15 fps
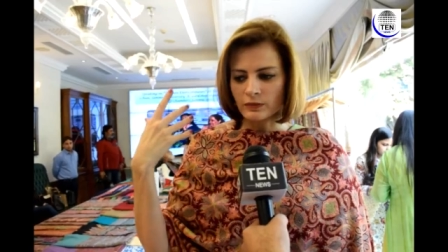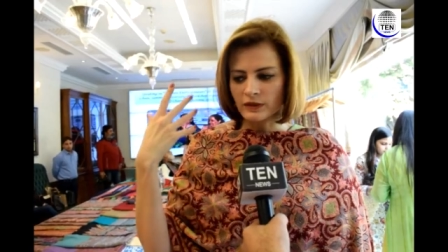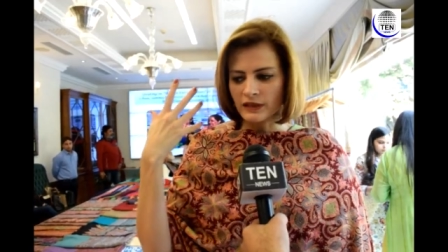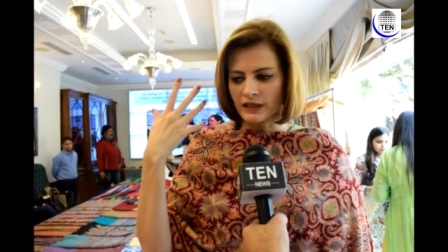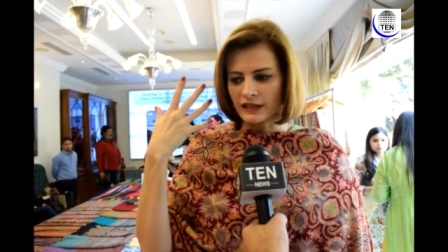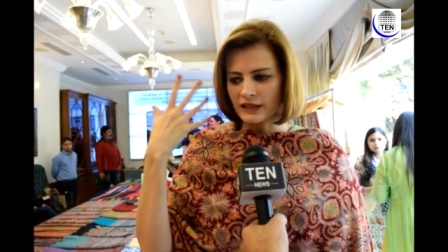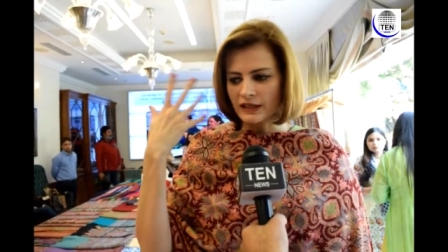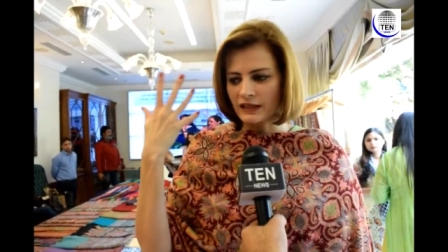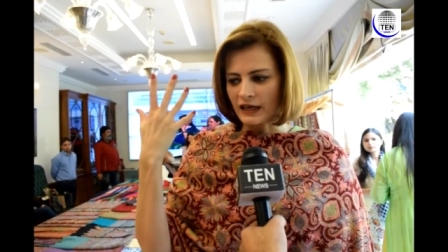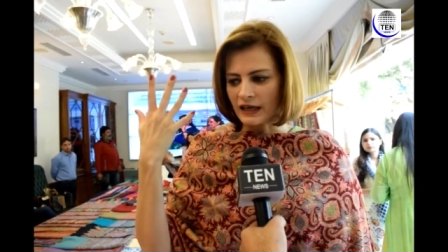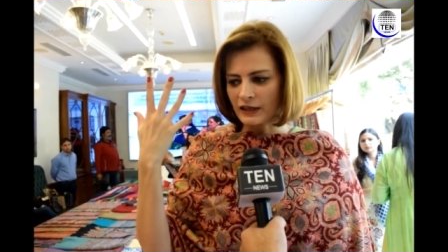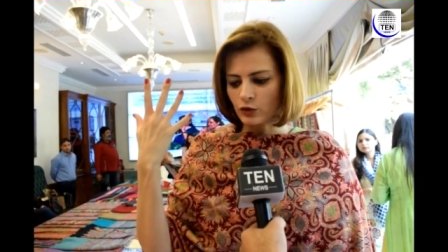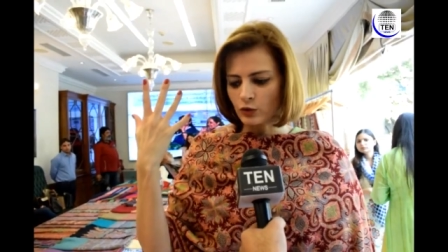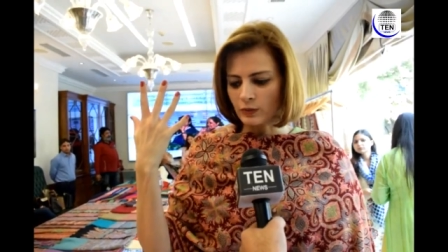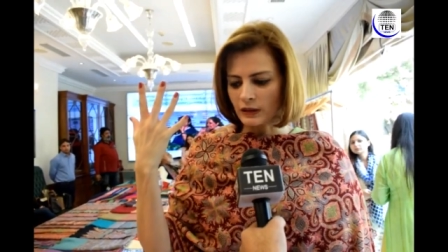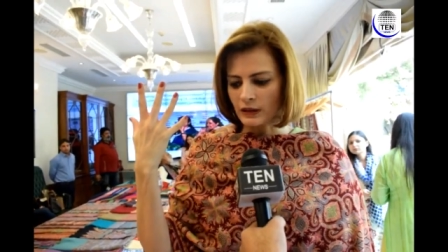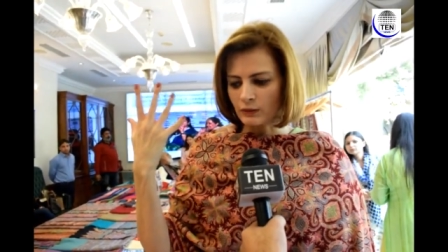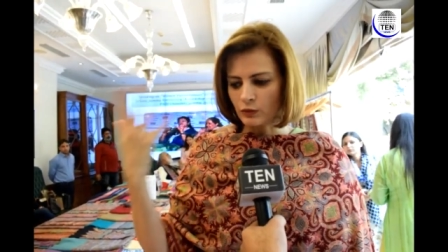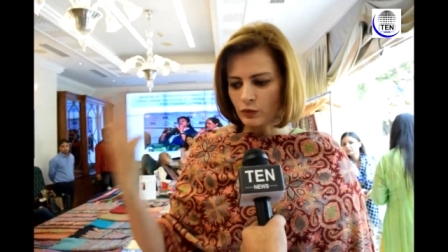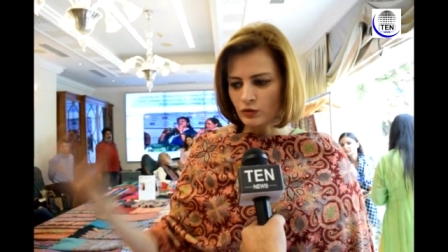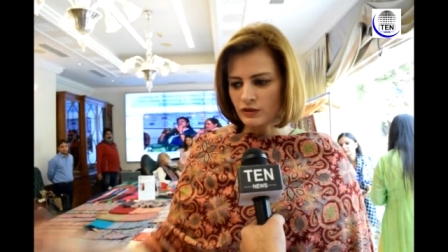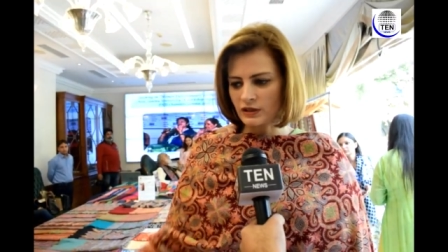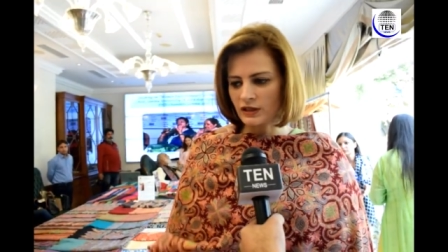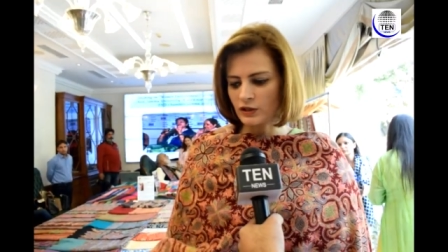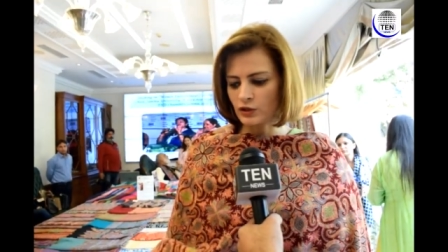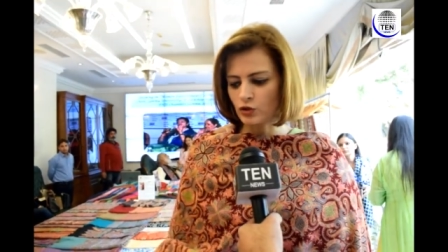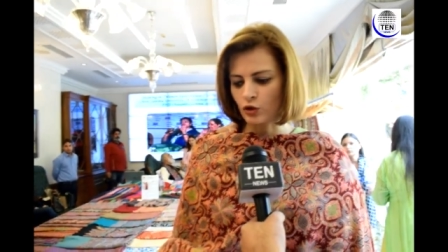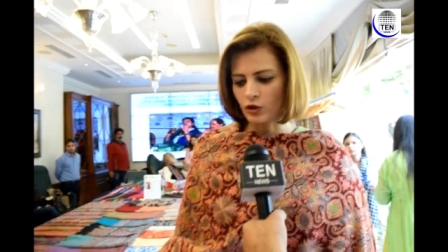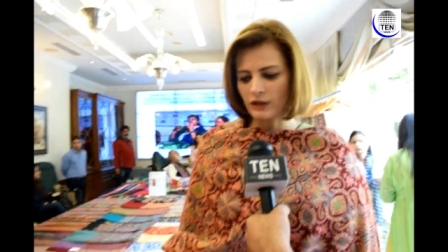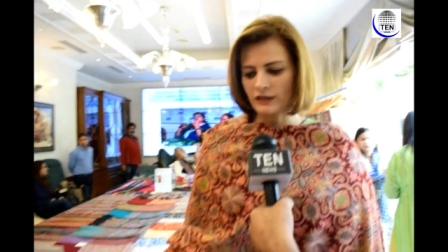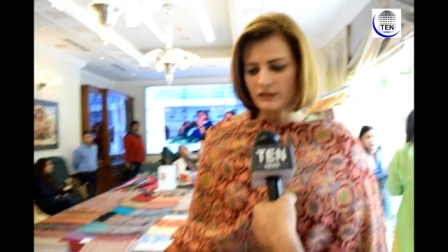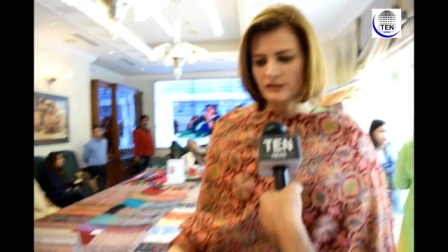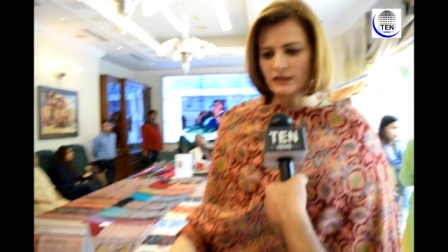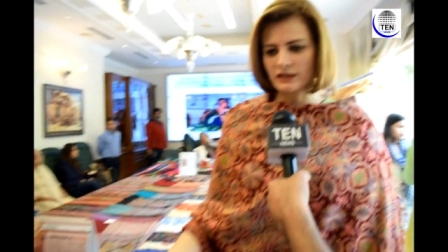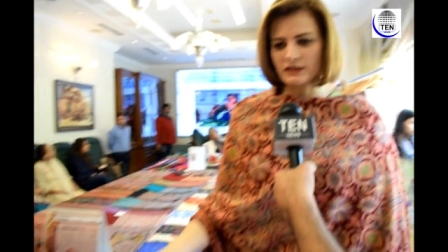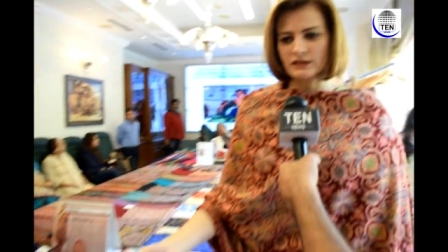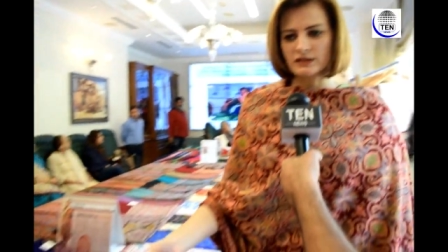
the naked eye to be able to see a shawl and say,